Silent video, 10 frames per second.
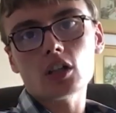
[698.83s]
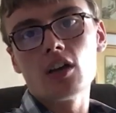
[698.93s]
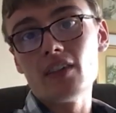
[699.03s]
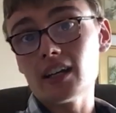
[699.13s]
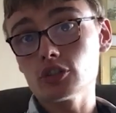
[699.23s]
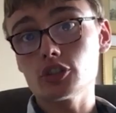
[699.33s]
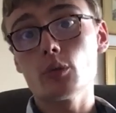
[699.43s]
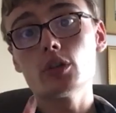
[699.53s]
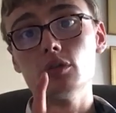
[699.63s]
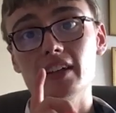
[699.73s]
and then I'll
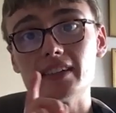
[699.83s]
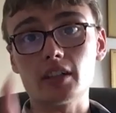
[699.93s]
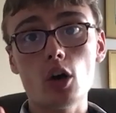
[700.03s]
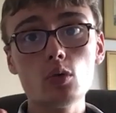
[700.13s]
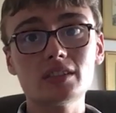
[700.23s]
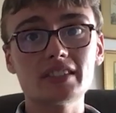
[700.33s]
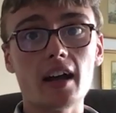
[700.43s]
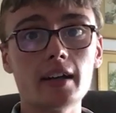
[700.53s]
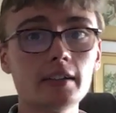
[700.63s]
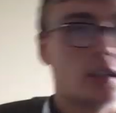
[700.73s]
show you this Coke
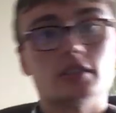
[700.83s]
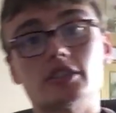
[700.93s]
sign.